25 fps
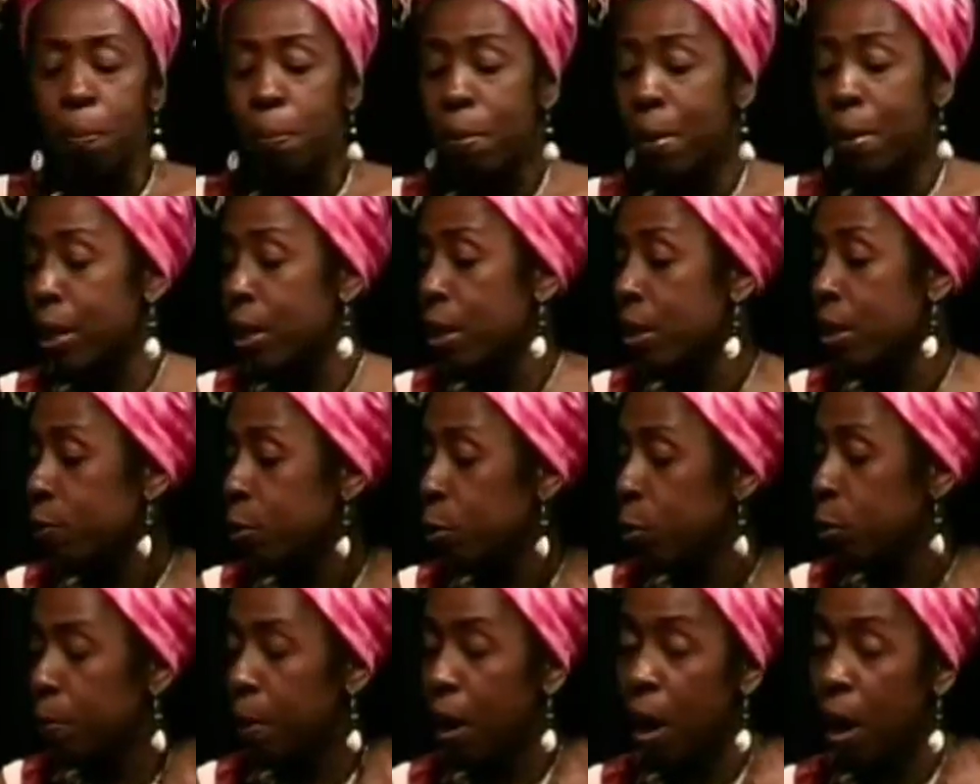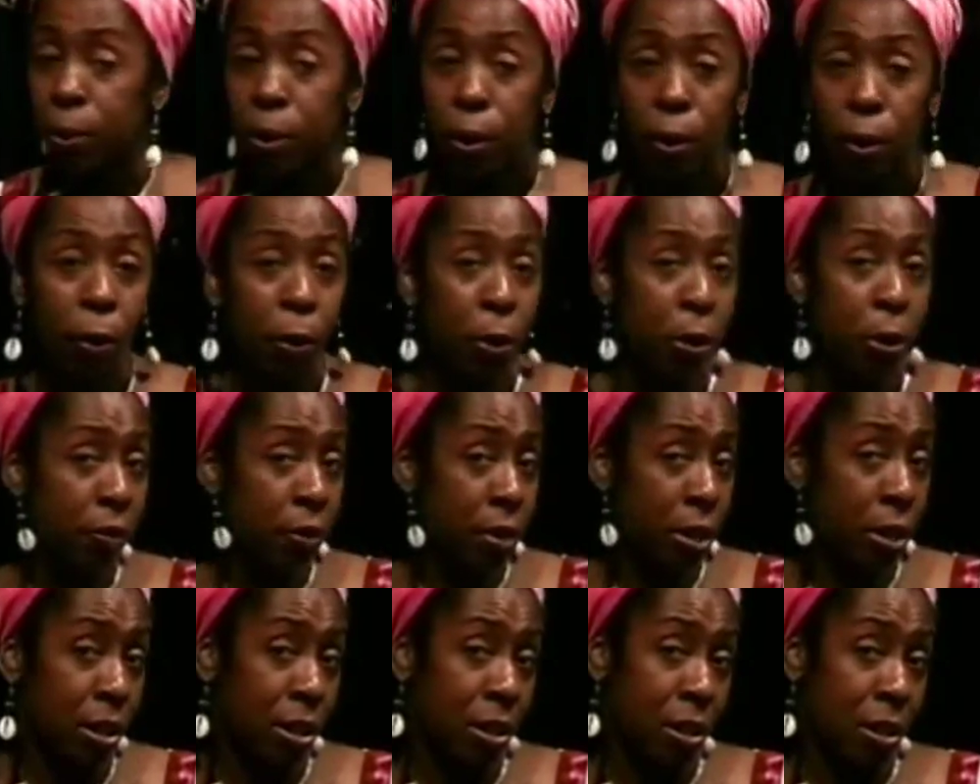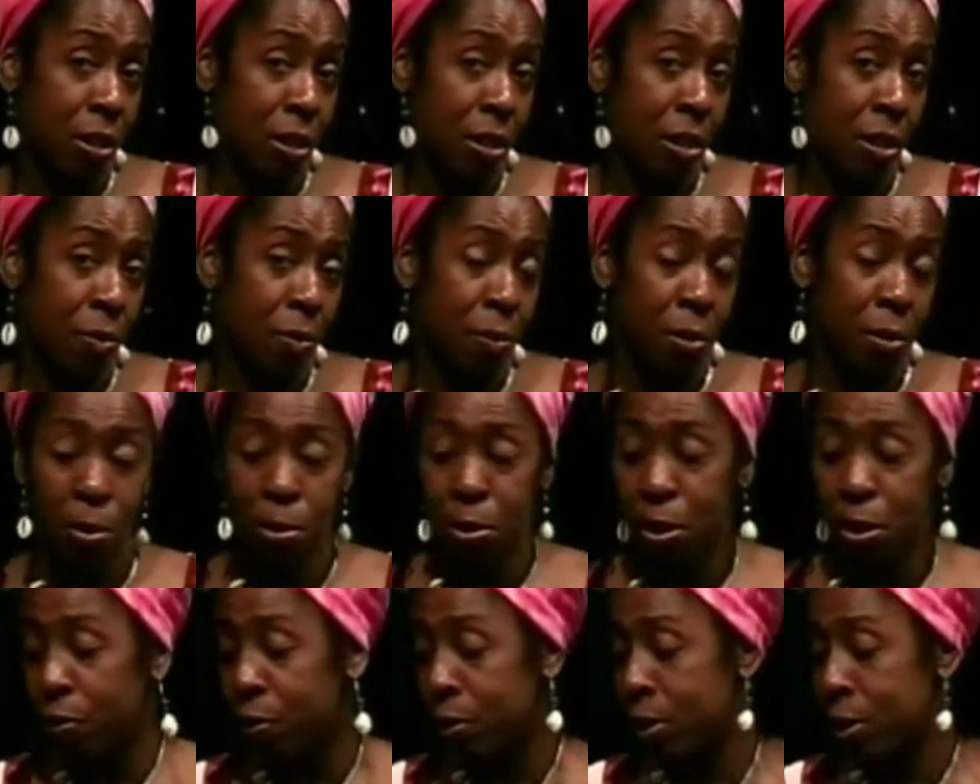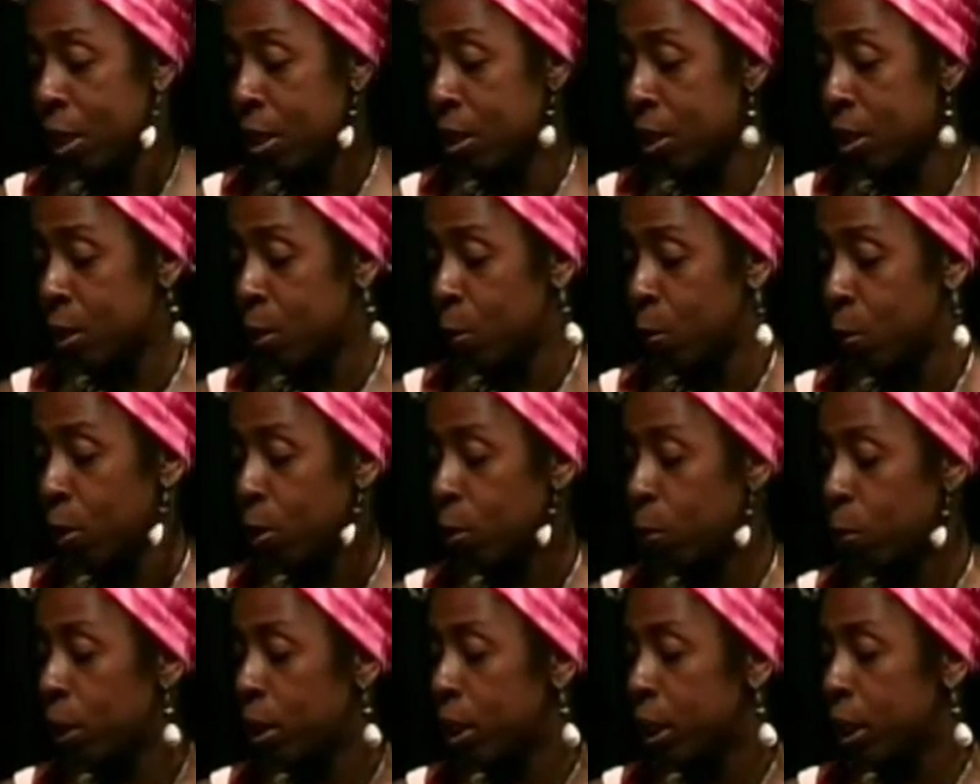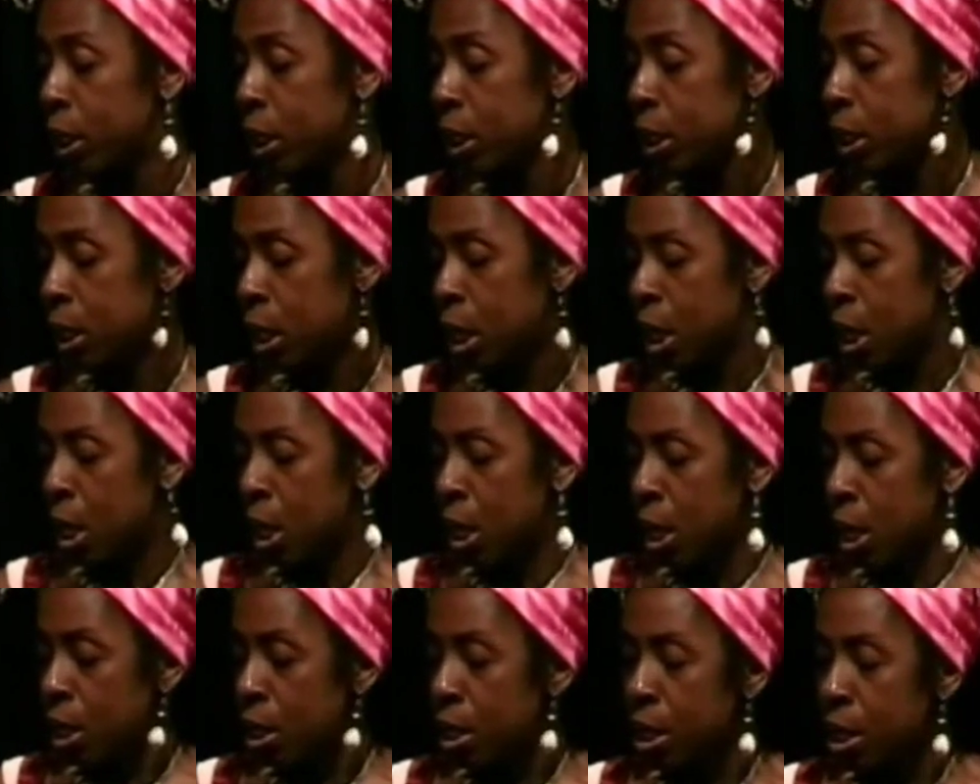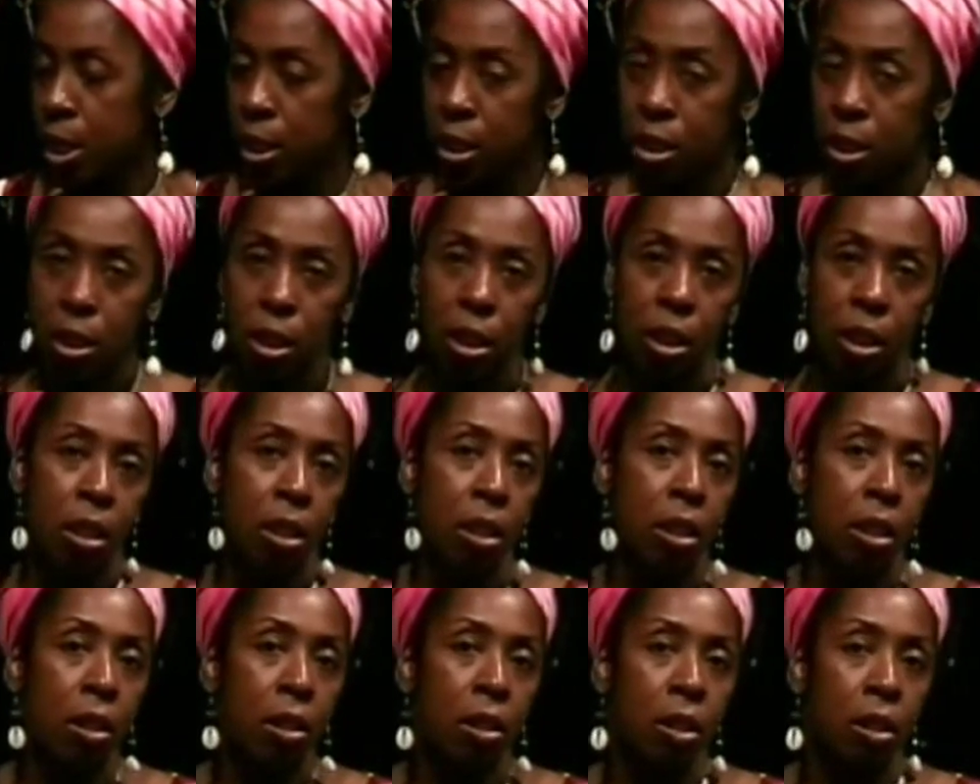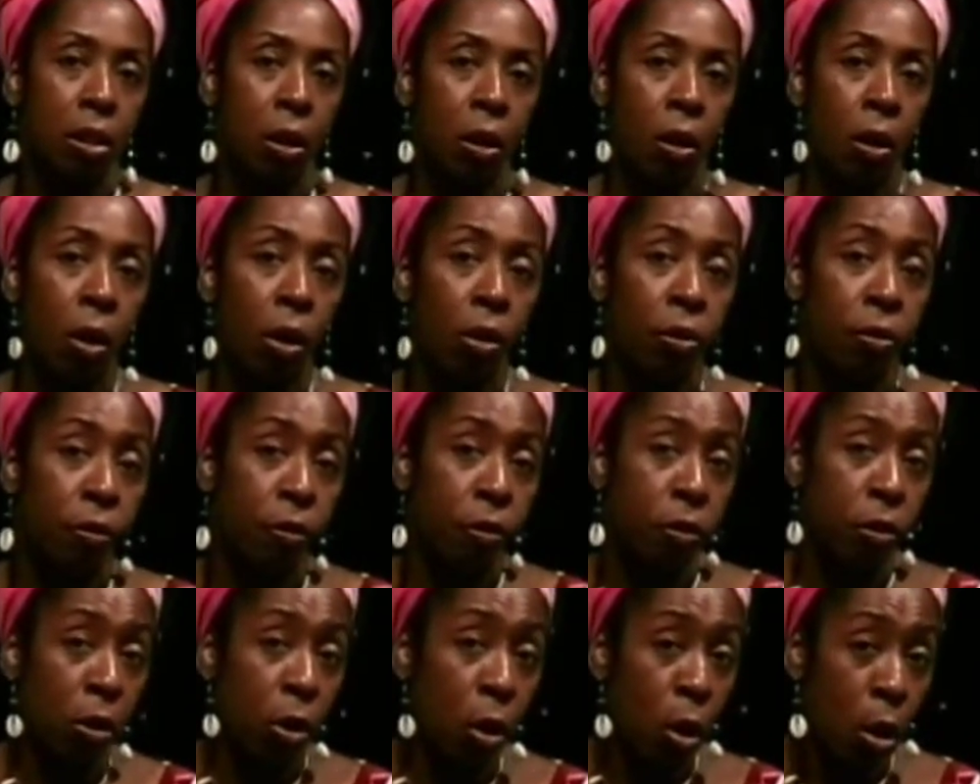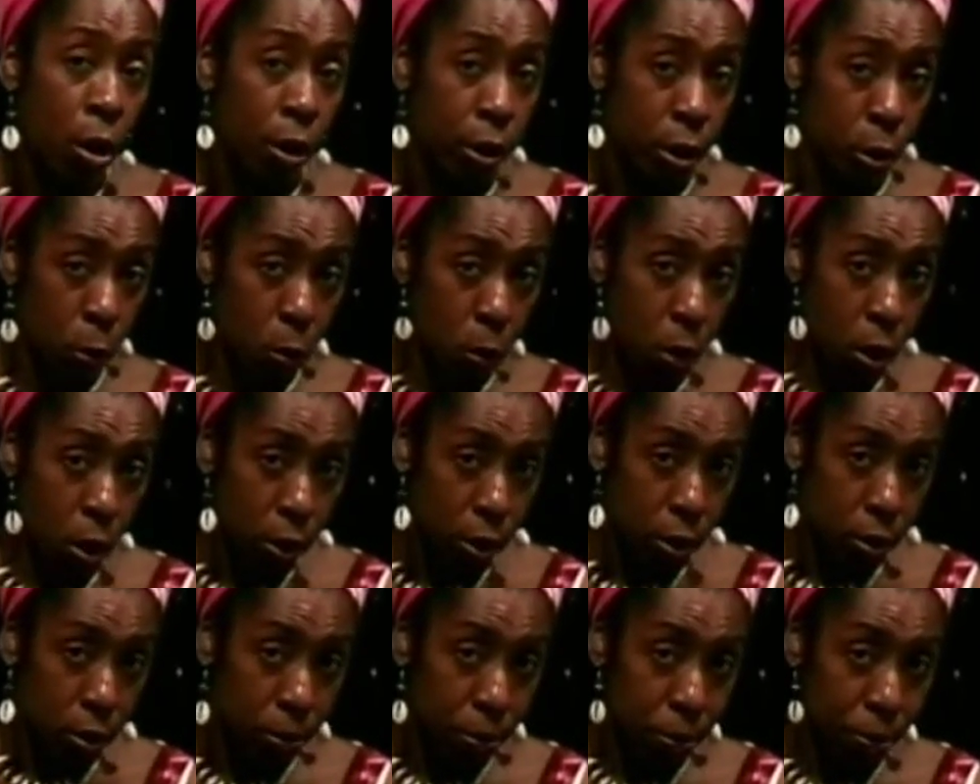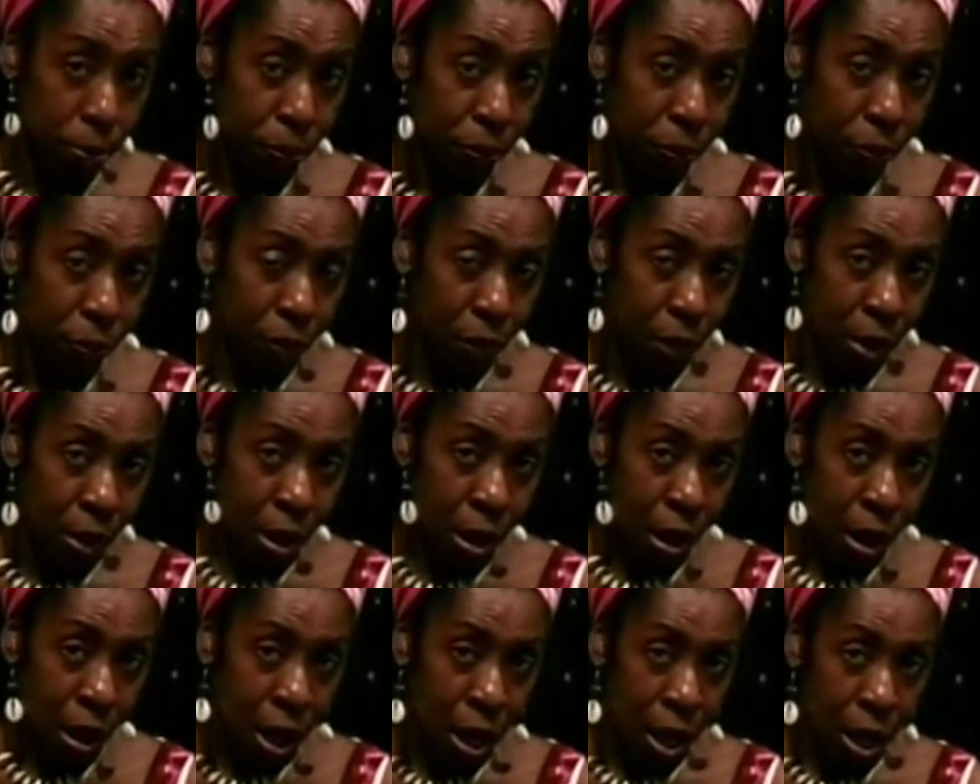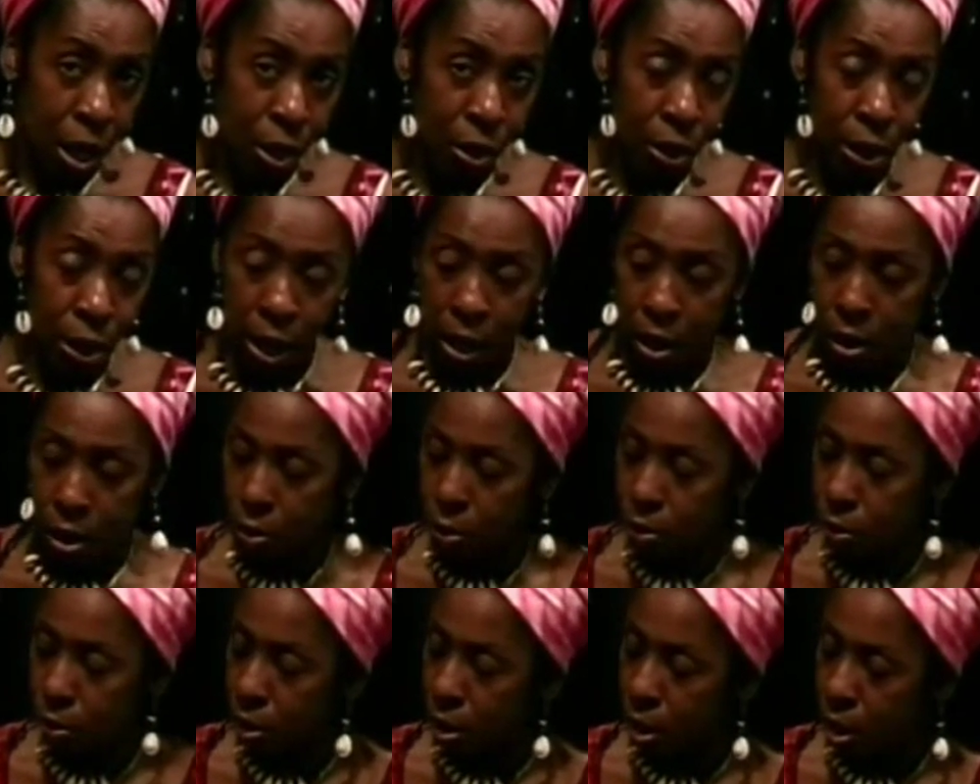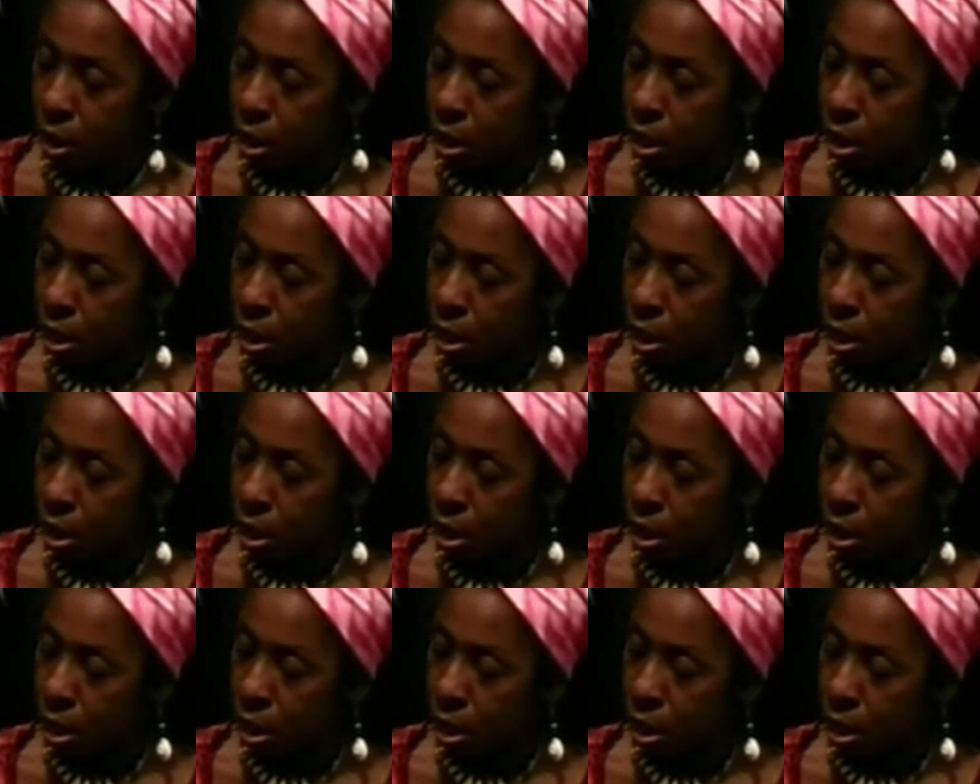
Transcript: Many of you have probably heard of this. Maybe you've seen this and wondered what it is. This is called Florida water. Now,